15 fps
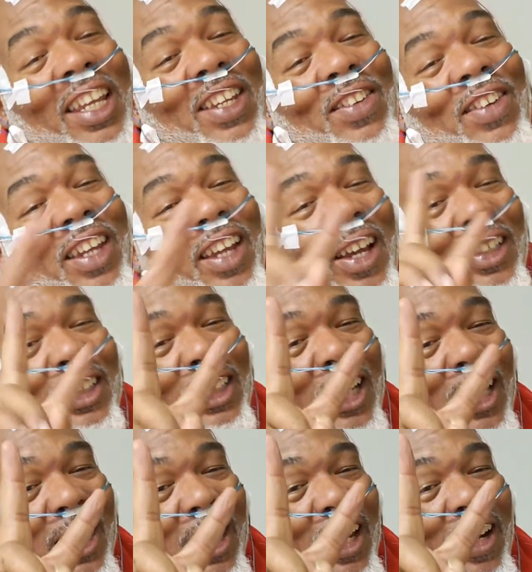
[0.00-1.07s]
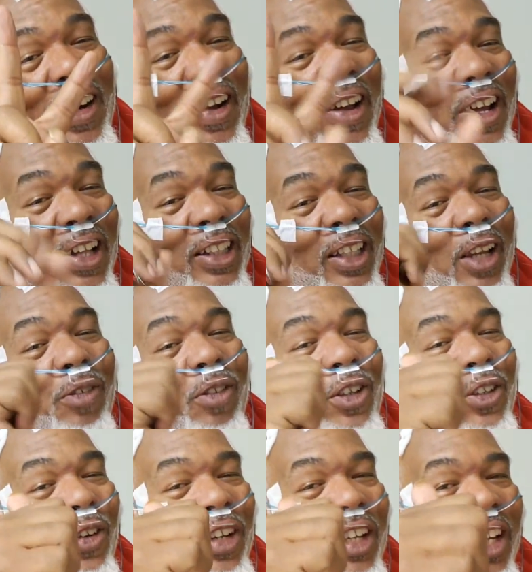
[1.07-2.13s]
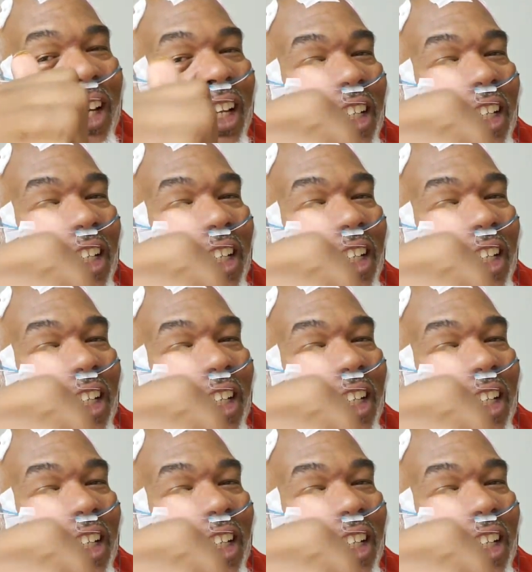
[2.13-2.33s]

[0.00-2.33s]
You guys take care. Thanks for tuning in and